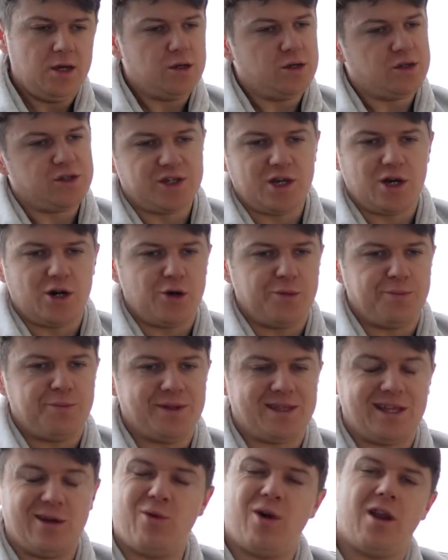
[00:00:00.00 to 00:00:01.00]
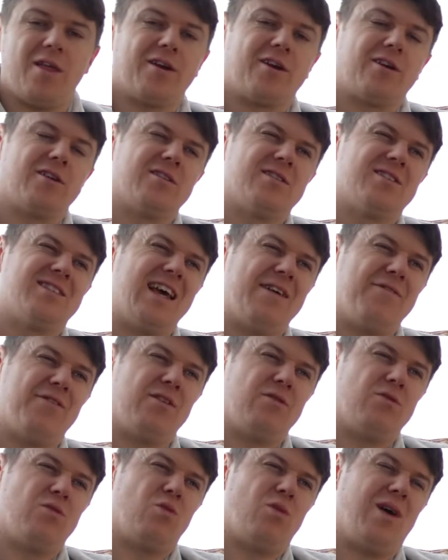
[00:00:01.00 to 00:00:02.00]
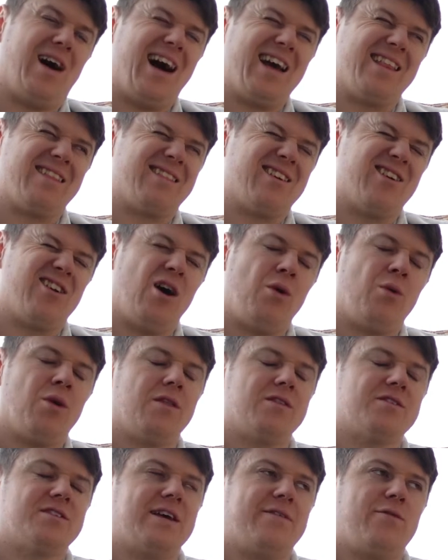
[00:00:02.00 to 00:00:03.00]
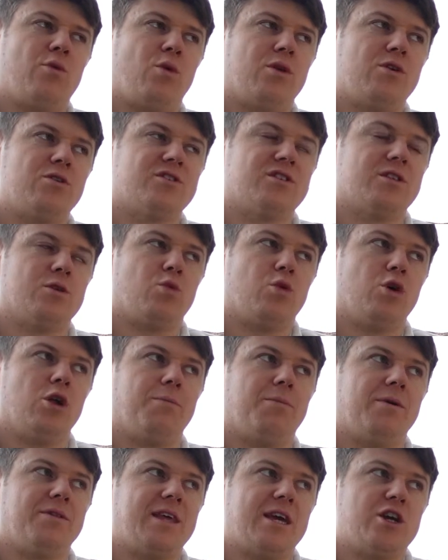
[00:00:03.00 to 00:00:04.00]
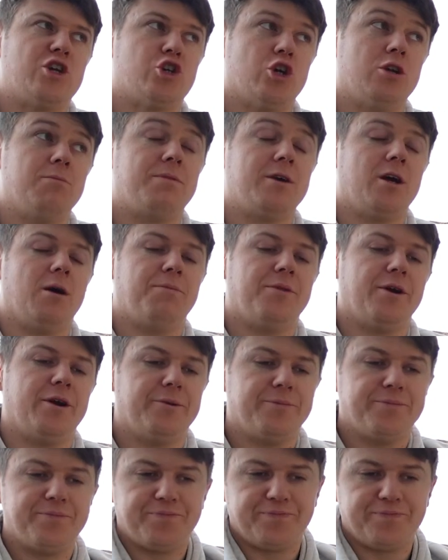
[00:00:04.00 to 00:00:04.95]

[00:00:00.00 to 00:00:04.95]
So, but they're one of the seven. They're not one of the seven wonders of the world, but they should be up there.